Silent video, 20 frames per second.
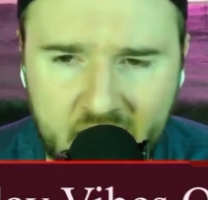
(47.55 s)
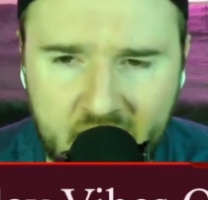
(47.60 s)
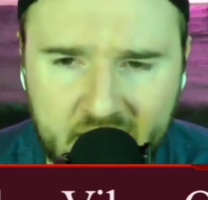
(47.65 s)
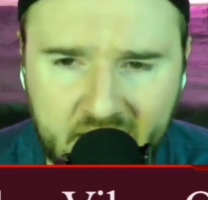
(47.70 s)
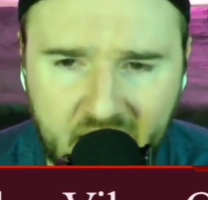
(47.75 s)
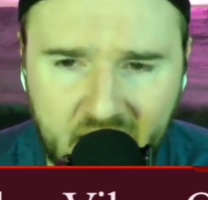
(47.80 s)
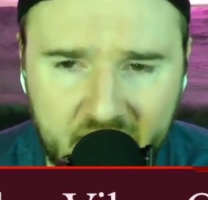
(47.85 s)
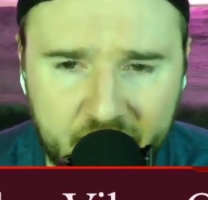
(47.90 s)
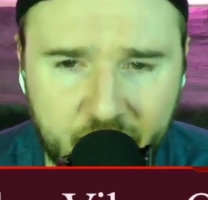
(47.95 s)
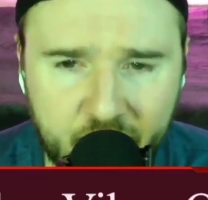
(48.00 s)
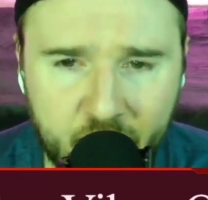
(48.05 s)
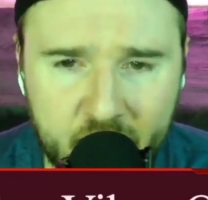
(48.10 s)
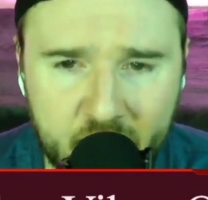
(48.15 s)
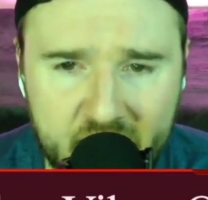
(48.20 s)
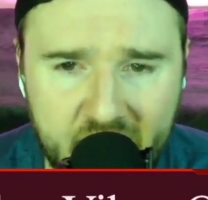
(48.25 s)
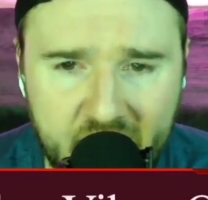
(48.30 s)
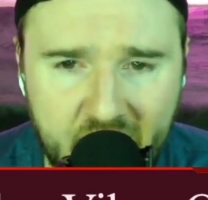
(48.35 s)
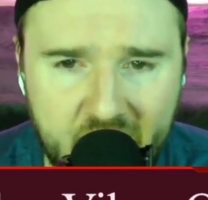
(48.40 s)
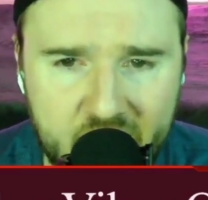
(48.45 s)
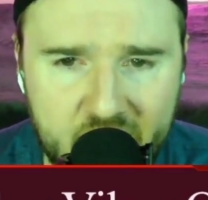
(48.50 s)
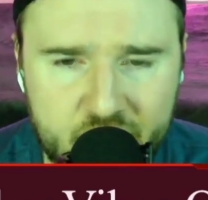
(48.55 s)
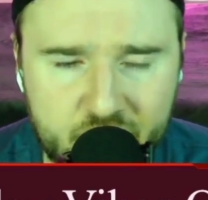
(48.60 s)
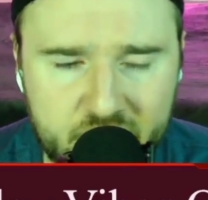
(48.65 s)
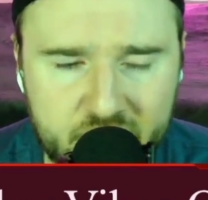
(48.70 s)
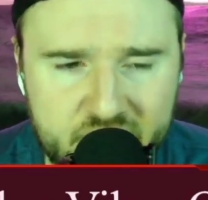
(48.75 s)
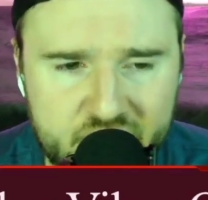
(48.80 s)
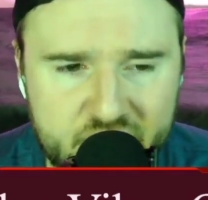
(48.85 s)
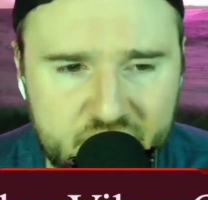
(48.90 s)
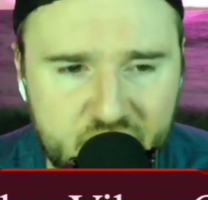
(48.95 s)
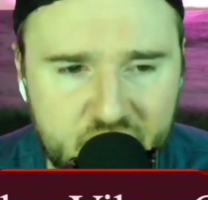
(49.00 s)
Get free
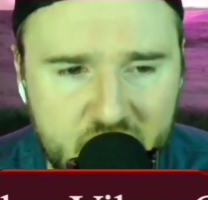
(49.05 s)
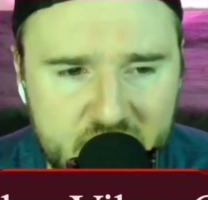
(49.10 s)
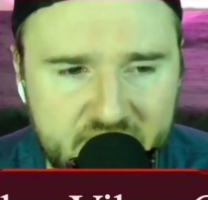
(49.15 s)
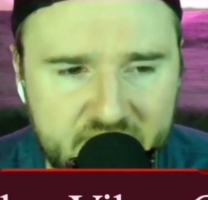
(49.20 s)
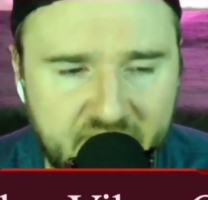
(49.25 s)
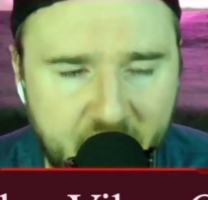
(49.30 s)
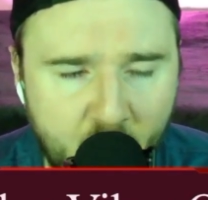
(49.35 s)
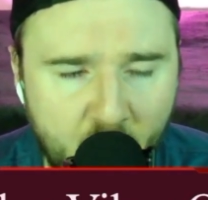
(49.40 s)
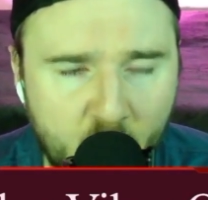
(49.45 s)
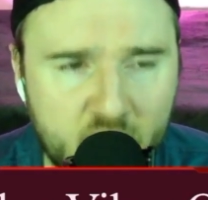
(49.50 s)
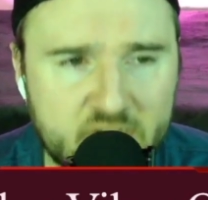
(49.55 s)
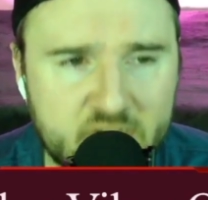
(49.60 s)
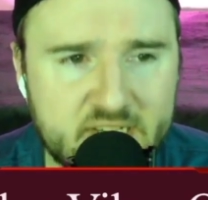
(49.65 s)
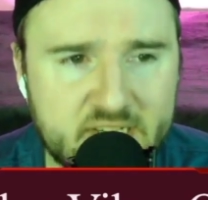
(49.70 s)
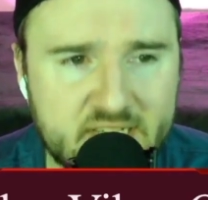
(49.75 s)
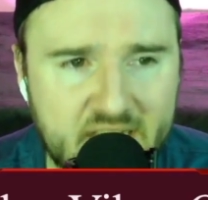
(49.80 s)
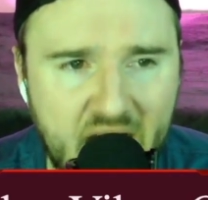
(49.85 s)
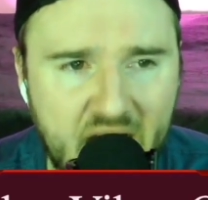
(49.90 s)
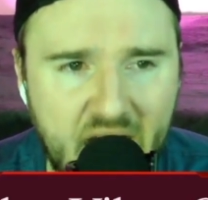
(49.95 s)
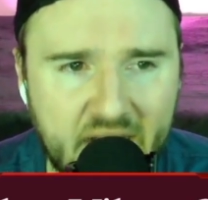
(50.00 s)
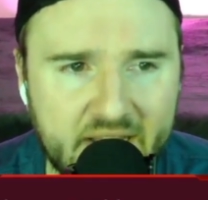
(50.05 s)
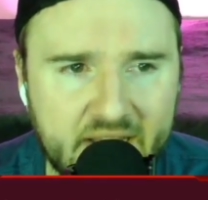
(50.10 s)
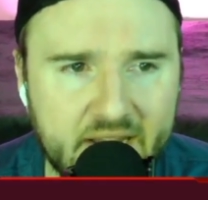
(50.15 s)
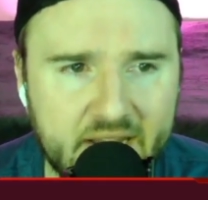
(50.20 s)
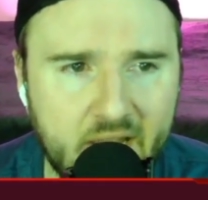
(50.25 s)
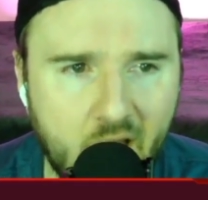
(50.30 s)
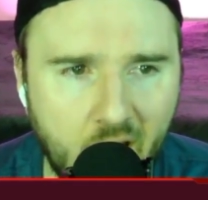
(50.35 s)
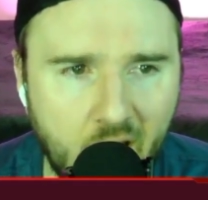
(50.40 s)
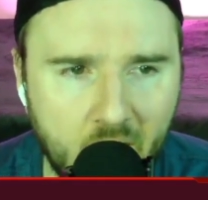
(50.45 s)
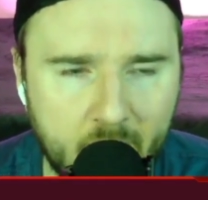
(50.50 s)
entries just for signing
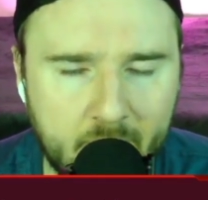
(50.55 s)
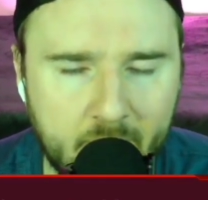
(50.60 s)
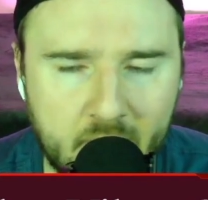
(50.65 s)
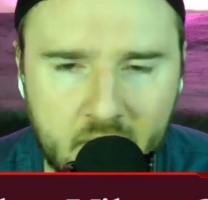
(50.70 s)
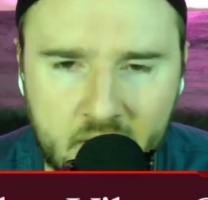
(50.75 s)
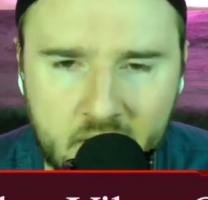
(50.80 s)
up.